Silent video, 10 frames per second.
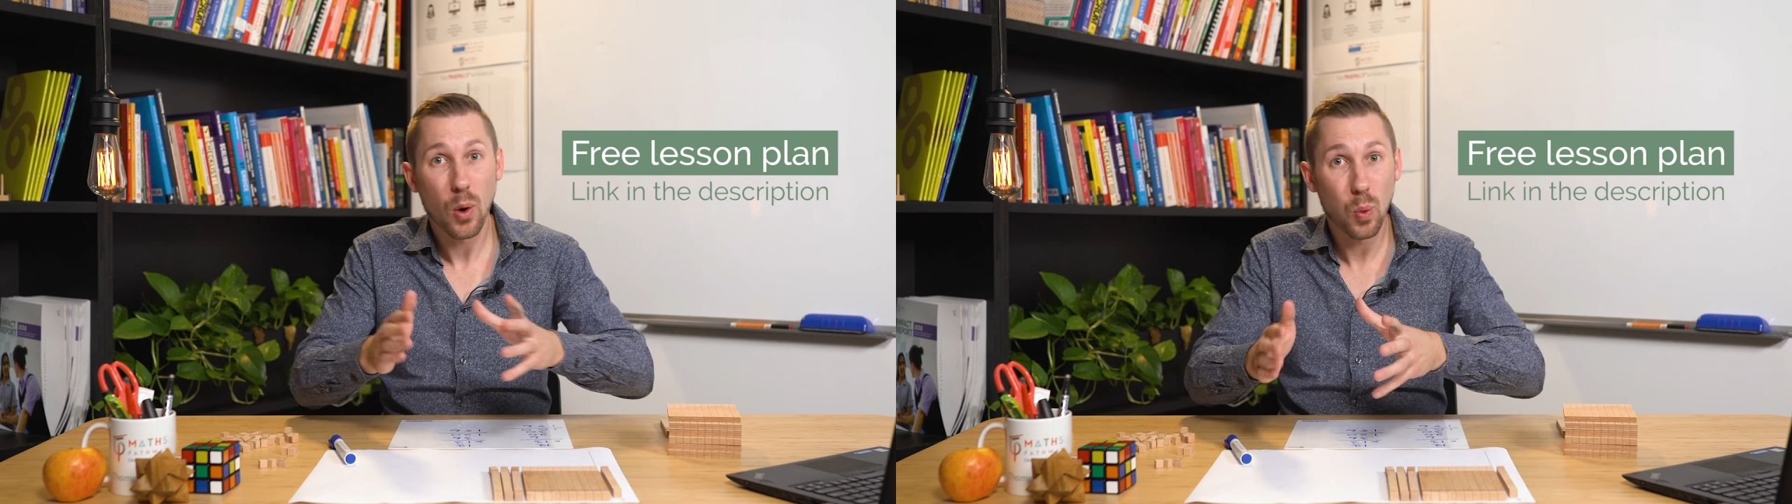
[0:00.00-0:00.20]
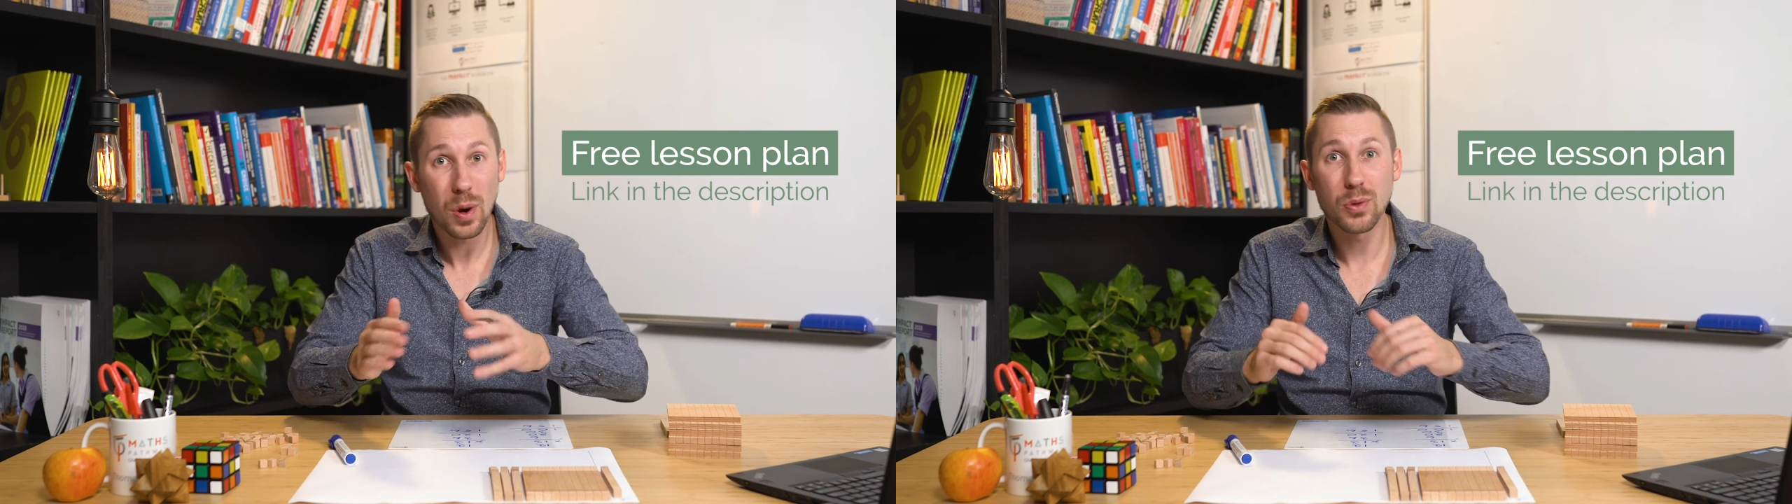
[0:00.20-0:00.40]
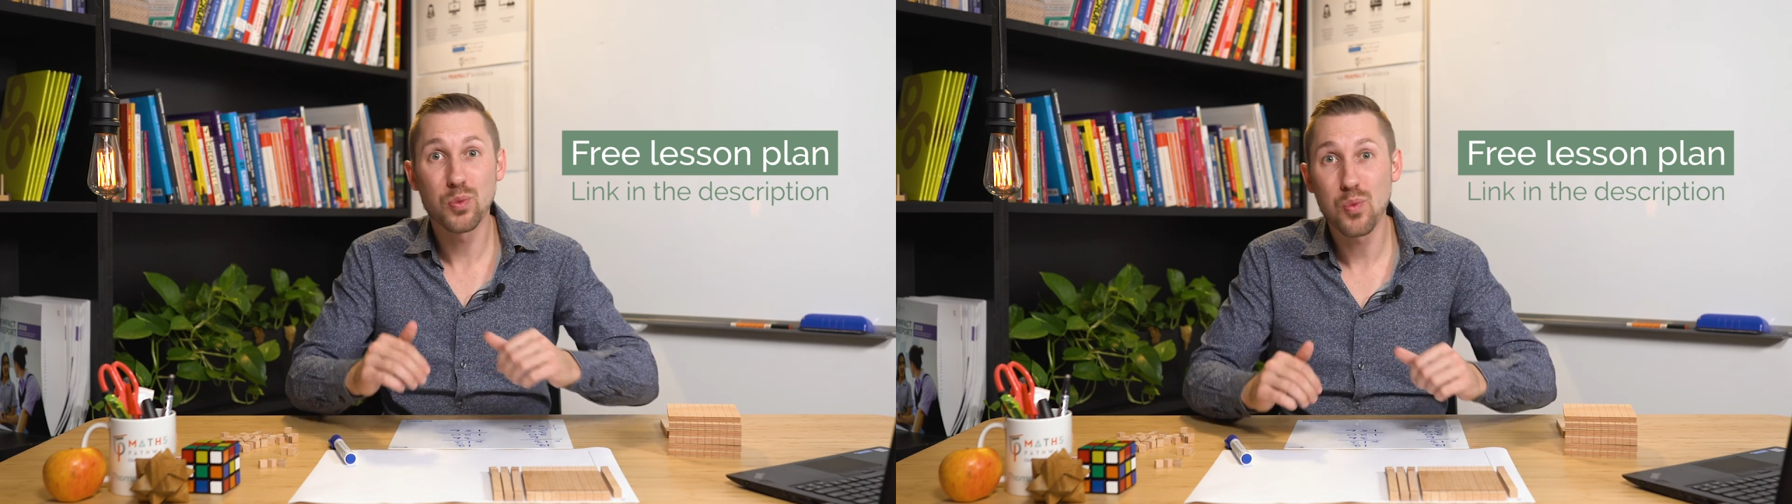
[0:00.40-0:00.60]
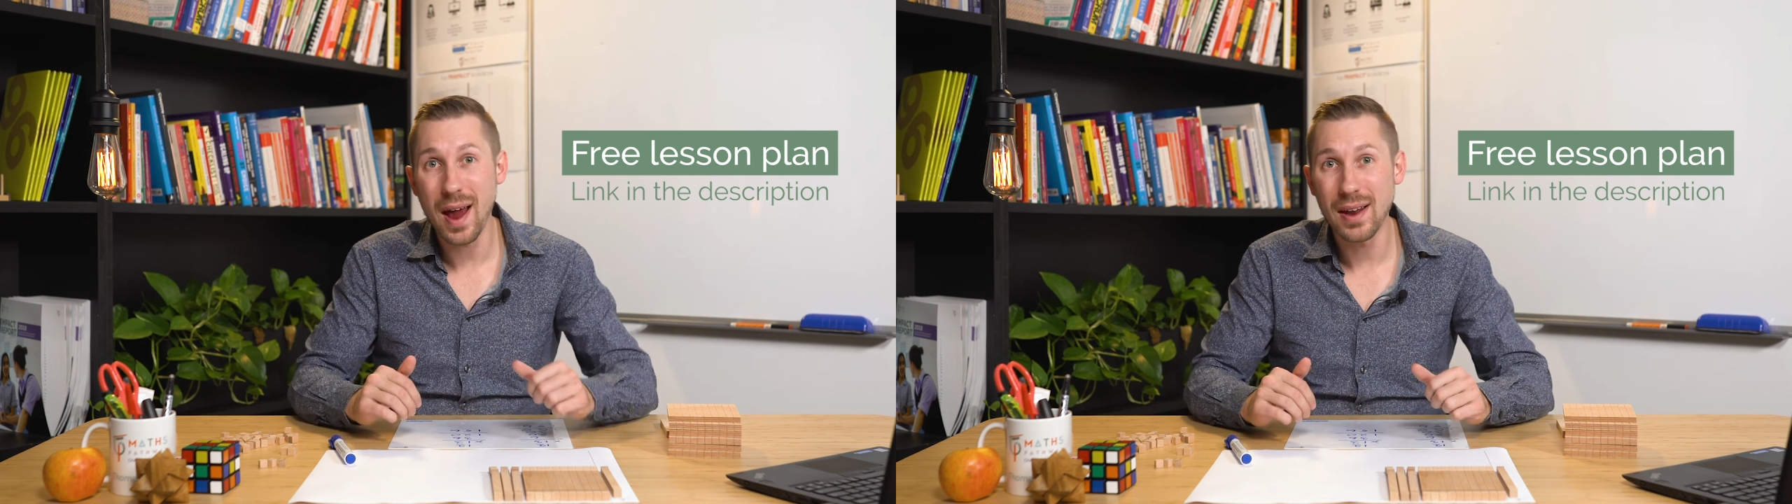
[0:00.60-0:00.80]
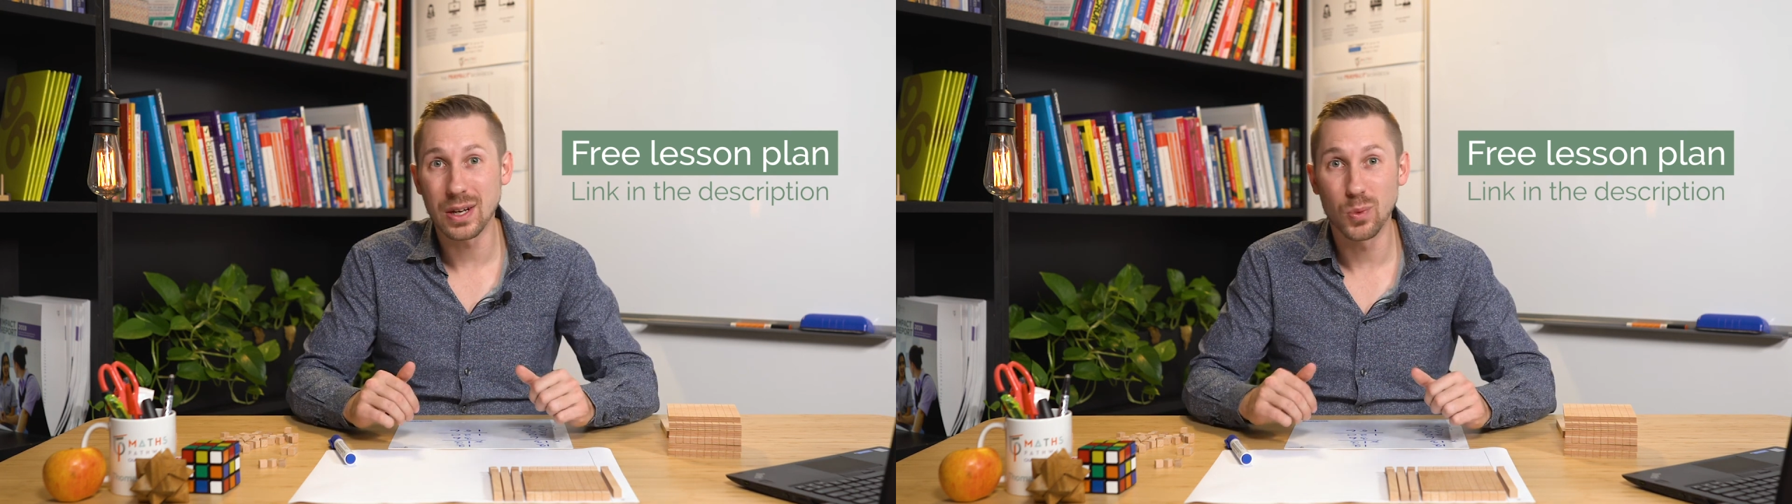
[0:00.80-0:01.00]
with
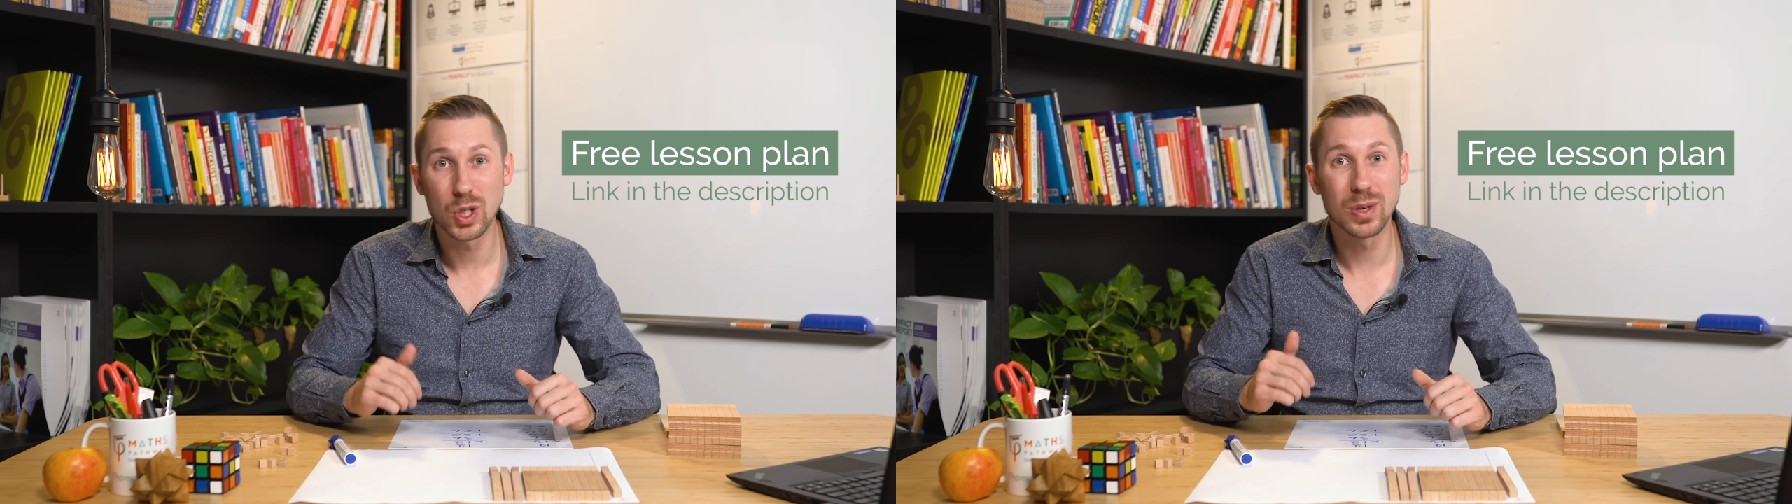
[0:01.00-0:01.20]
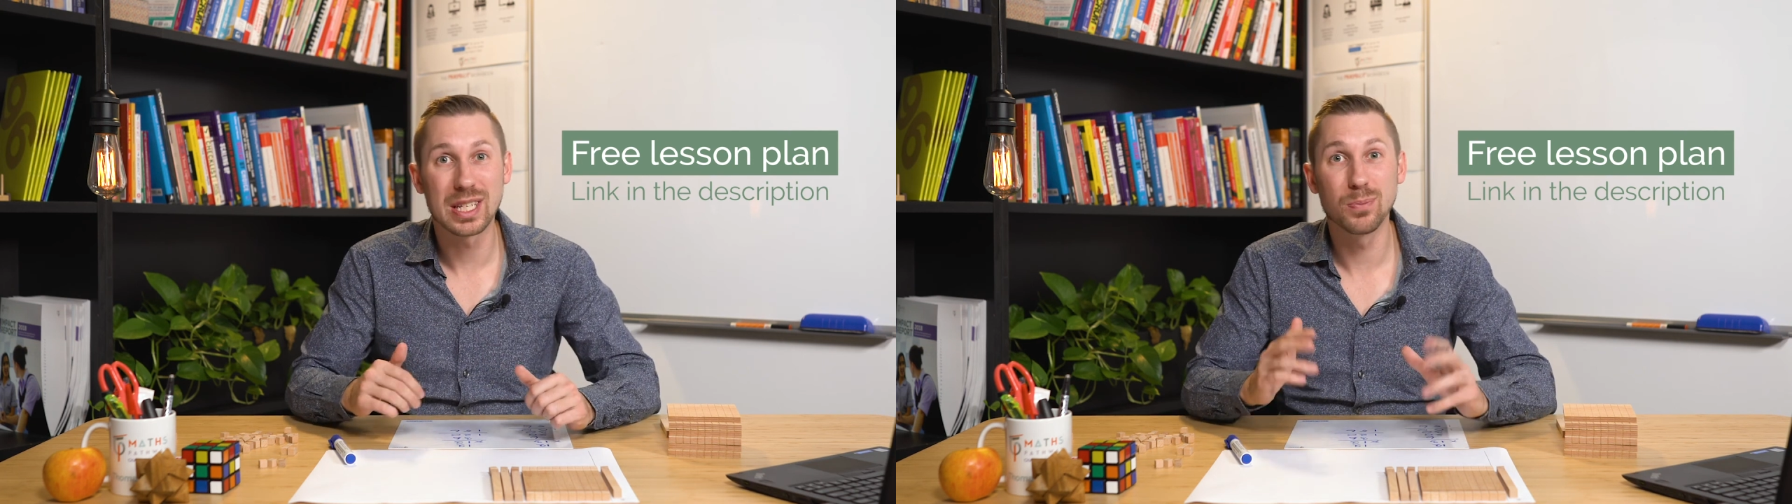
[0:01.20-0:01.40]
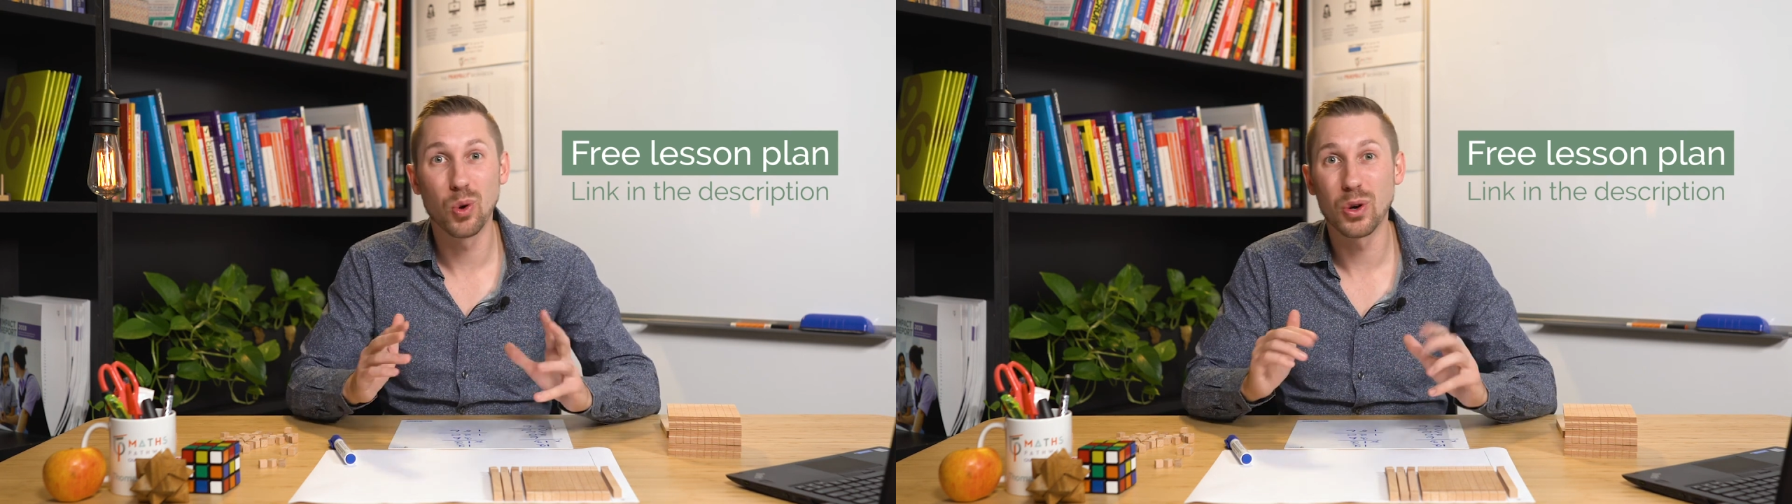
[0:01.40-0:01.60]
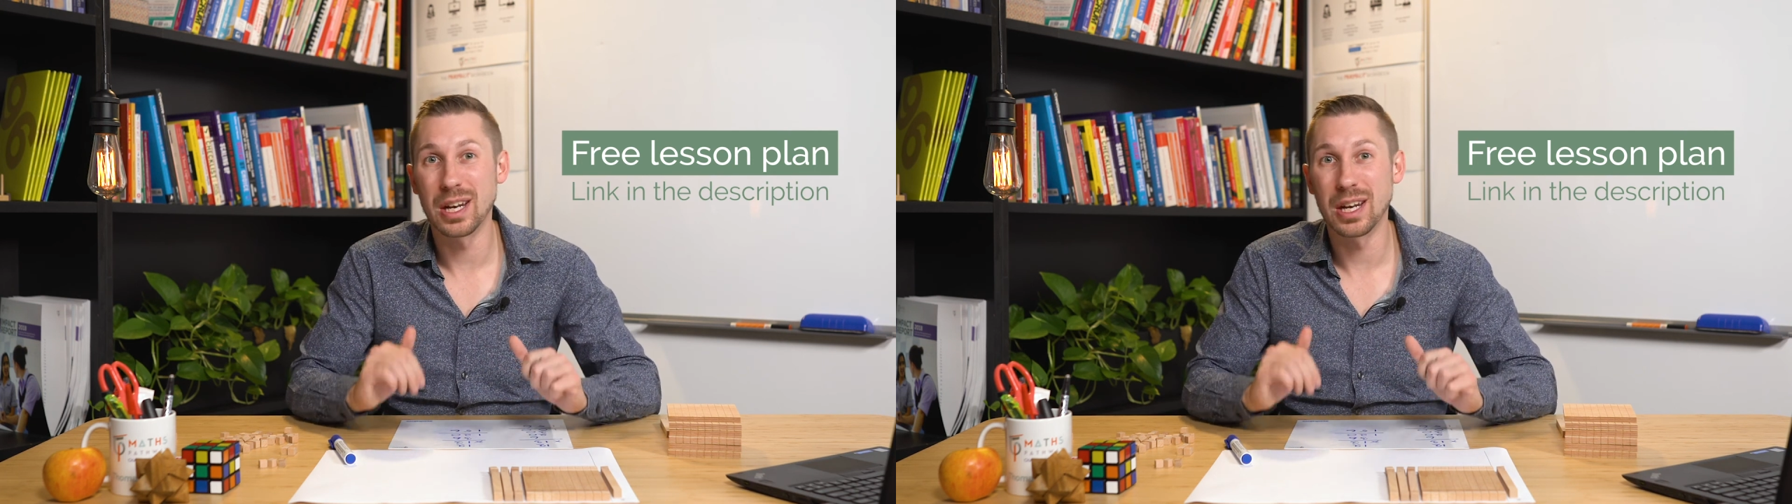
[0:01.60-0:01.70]
rounding which we explored